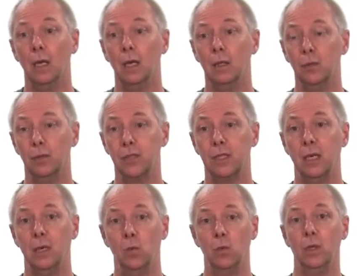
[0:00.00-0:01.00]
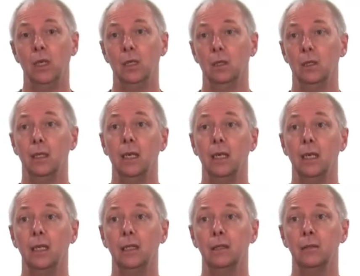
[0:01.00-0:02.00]
and then we'll start working on
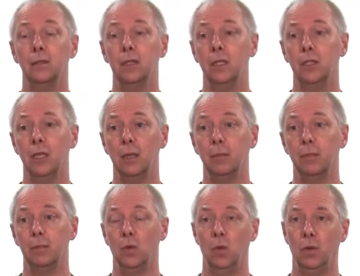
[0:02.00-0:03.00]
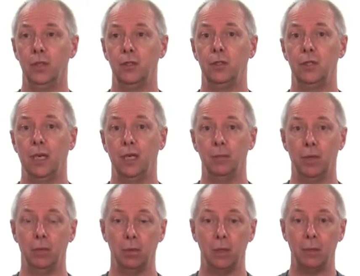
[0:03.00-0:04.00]
our T-shape. All this should take
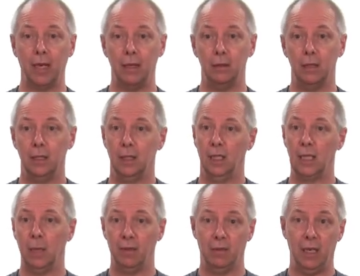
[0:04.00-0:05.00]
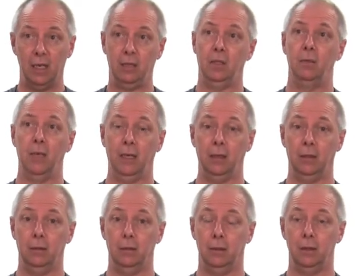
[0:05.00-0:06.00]
probably about a couple of hours to make.
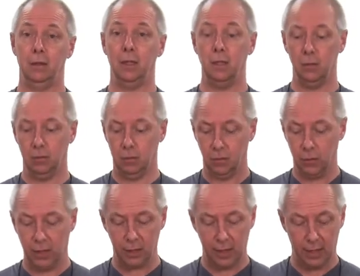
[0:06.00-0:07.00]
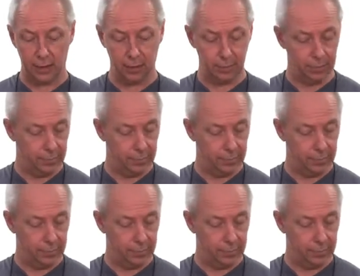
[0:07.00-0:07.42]
So we'll get started.